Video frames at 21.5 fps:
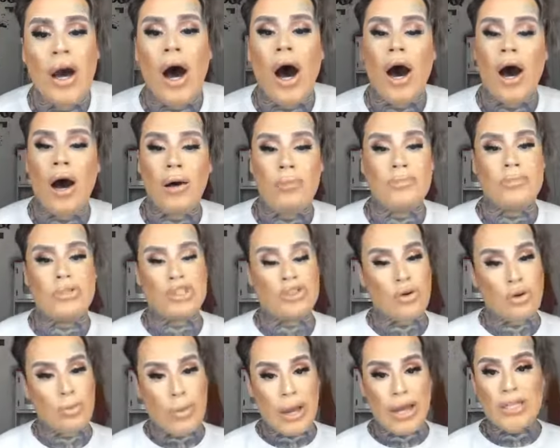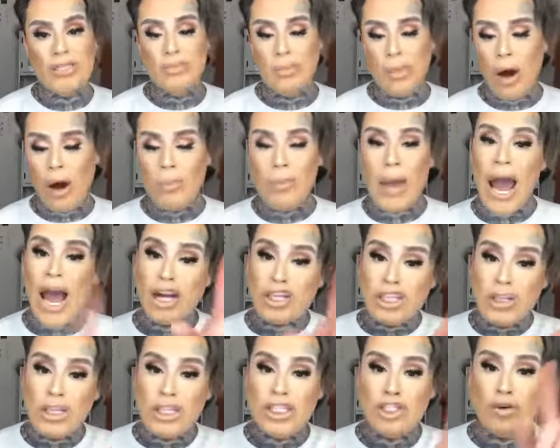Sormay's bomb.
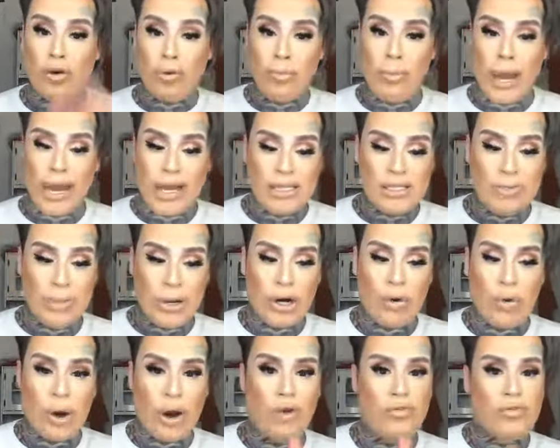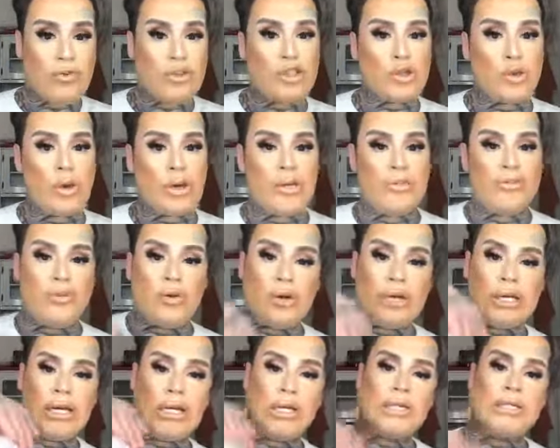Actually, Sormay's been around for 24
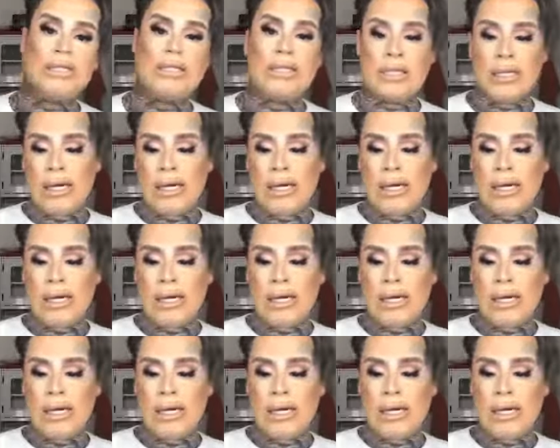years.